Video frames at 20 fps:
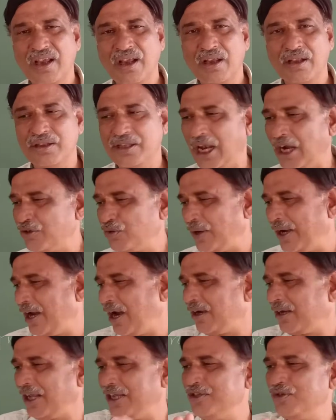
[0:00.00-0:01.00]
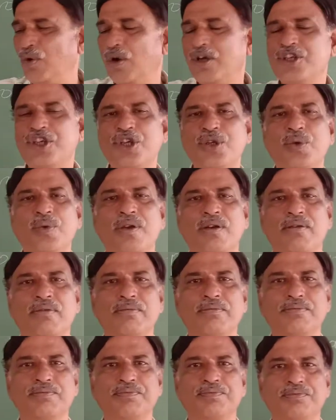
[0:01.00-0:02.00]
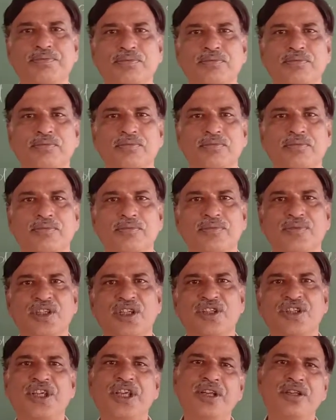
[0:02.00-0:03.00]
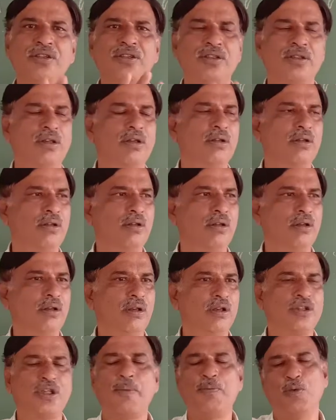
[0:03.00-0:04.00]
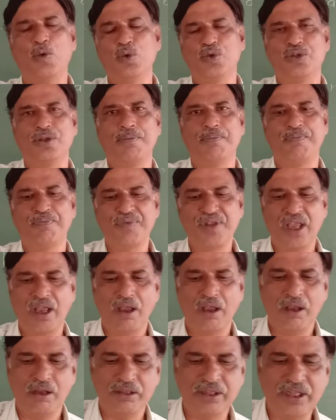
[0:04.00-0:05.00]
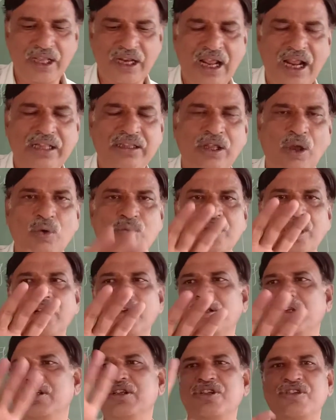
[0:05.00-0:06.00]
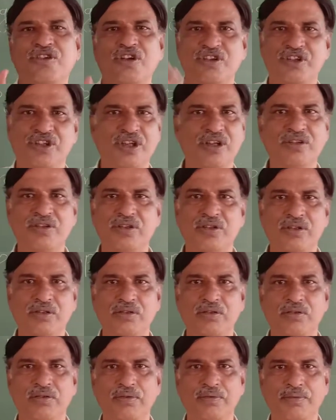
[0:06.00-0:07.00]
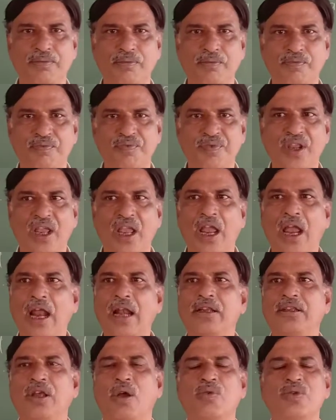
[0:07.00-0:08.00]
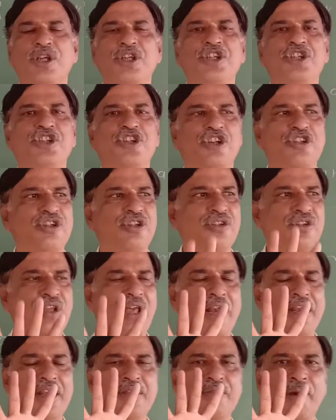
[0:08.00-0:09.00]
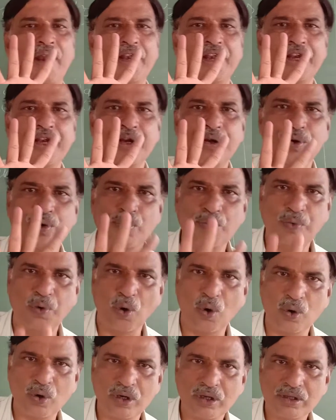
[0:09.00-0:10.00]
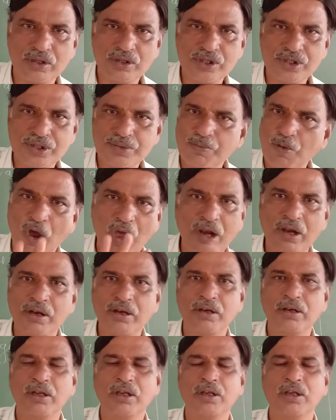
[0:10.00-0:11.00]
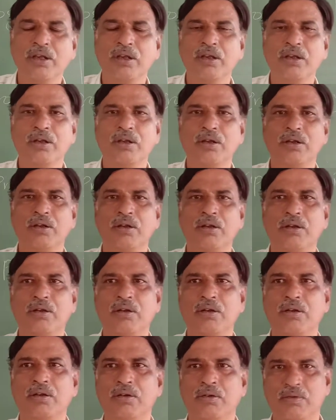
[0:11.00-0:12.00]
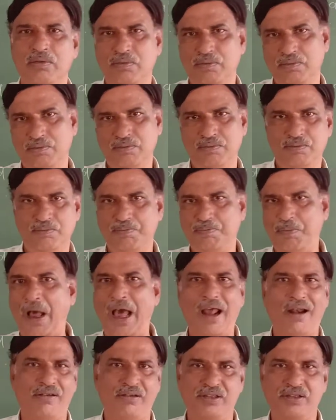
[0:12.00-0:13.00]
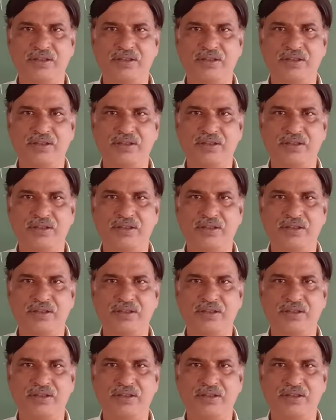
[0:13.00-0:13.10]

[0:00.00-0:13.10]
That's why data is not secure. Since suppose there are 1000 instructions and 1000 instructions are divided into 4 small parts,